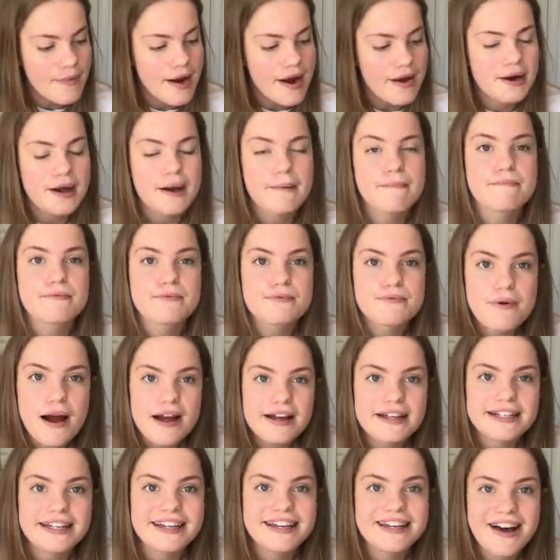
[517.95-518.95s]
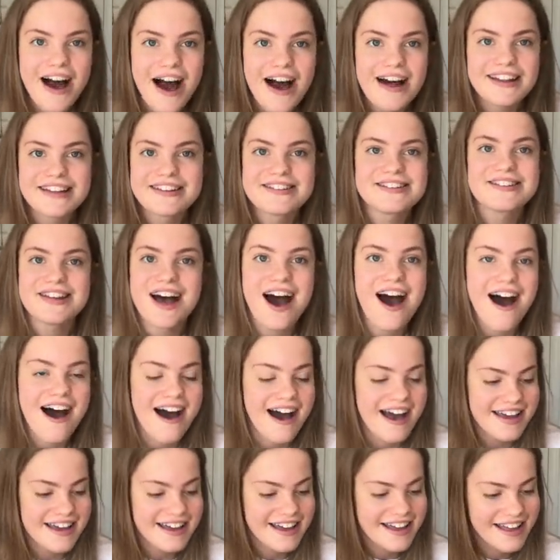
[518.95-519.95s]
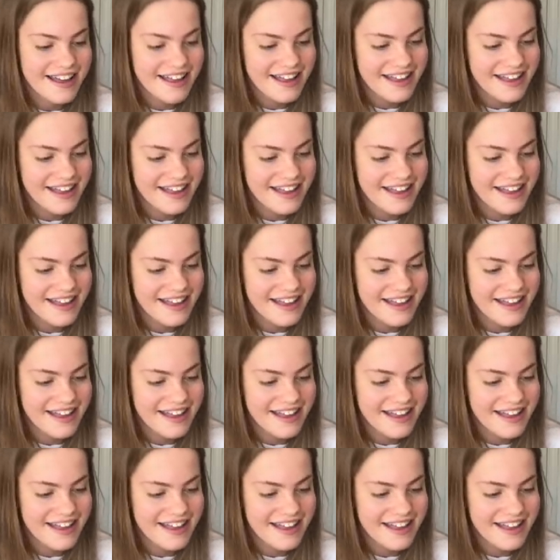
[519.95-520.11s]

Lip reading: wearing a brightly coloured tie.